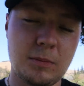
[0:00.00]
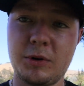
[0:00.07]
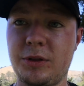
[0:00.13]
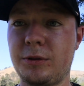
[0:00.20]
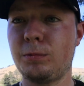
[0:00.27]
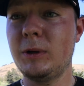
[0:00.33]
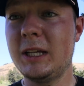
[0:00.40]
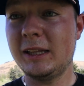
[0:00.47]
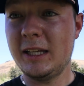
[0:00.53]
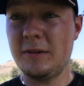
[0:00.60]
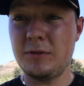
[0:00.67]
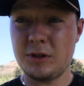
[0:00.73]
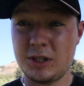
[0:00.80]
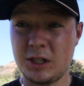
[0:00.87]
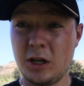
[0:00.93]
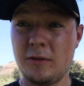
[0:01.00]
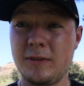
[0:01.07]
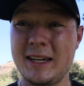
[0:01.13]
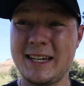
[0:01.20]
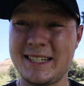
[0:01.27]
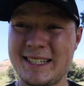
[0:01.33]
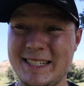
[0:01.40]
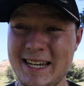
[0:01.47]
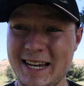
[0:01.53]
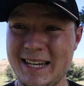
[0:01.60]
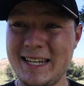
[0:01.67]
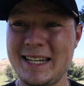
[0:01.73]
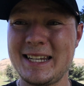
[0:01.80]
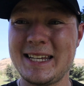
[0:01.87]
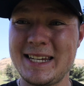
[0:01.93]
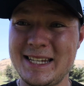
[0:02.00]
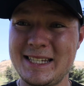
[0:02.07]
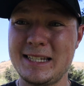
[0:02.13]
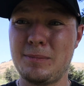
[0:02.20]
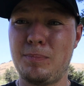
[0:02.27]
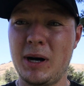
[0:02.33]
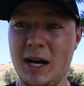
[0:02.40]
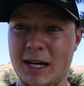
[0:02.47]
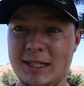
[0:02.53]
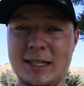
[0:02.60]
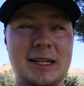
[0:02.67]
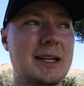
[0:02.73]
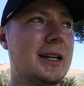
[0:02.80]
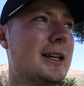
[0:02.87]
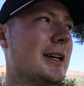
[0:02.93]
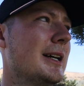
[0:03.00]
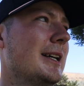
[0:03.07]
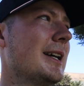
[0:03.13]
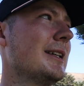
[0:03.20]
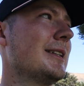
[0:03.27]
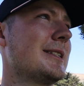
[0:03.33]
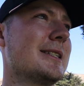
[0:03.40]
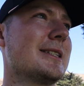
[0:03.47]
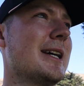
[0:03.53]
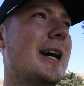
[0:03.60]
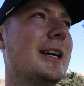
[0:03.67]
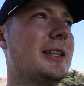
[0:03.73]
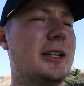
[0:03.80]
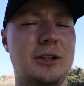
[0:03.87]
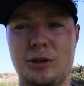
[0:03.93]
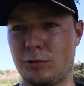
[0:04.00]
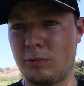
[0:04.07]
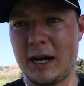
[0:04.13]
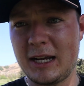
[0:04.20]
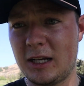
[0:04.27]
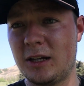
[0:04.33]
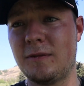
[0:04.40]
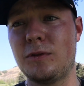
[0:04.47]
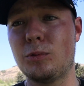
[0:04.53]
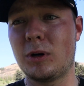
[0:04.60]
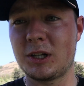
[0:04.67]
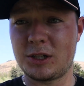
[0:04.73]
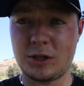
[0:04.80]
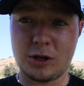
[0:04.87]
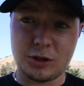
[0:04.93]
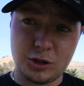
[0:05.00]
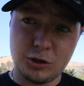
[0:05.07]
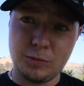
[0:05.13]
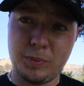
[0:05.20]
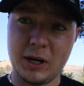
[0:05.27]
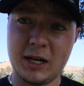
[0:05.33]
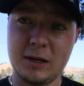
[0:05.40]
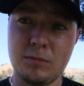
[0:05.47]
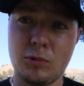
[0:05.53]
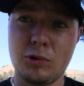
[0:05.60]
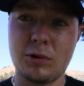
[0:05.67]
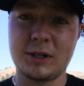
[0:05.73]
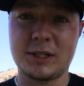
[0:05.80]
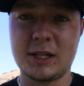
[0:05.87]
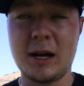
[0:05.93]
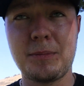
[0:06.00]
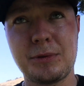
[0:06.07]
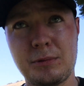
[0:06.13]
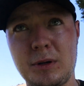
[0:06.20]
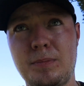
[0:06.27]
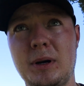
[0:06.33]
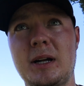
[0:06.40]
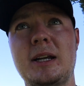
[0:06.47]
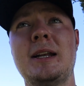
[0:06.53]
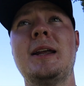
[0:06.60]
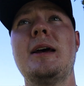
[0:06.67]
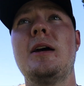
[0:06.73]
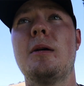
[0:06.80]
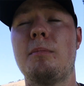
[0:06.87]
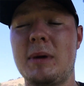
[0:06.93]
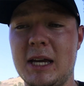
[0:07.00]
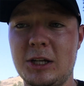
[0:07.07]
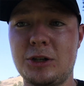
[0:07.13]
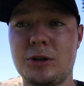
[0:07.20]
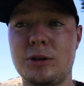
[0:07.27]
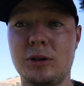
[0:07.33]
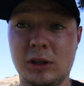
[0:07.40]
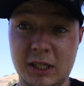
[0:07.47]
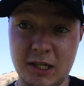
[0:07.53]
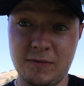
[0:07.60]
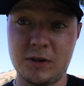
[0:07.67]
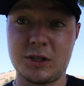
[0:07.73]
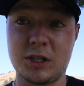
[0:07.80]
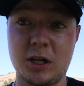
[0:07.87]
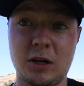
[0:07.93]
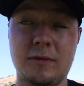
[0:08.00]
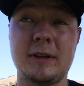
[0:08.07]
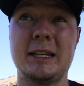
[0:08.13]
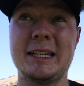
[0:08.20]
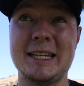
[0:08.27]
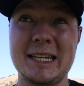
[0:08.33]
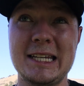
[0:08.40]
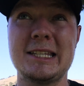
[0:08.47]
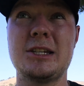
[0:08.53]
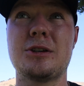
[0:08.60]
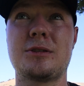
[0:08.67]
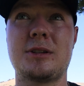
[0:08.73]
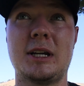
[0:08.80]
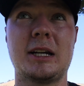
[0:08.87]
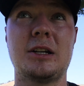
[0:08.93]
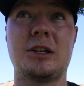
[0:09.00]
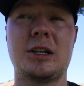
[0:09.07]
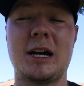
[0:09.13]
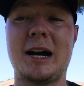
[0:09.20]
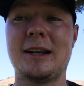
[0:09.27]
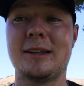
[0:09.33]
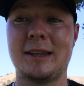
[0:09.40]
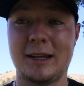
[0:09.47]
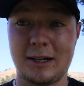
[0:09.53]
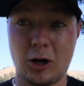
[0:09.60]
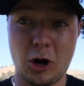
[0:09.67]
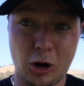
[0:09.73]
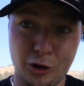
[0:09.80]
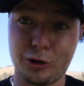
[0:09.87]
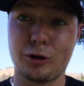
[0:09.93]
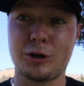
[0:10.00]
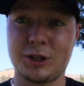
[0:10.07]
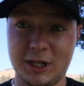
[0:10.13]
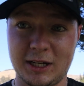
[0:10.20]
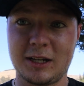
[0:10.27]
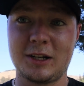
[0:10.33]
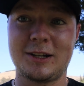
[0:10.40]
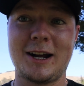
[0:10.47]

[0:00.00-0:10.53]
Number 3, leave yourself a second easy putt. Again, this is highly underrated. If you want to start 2-putting more and stop 3-putting, make sure you leave yourself an easier second shot than a harder second